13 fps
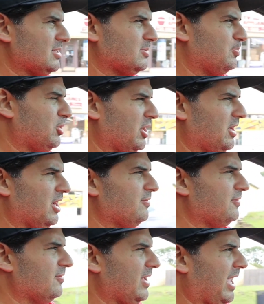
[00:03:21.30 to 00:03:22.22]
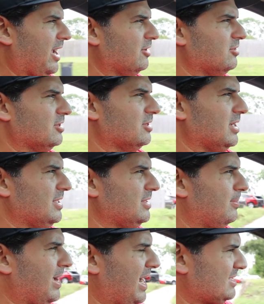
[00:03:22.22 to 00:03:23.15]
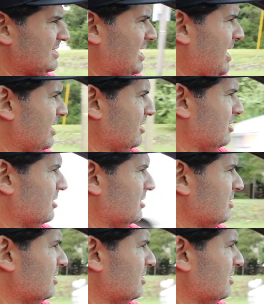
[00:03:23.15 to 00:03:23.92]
just put enough air in the back tire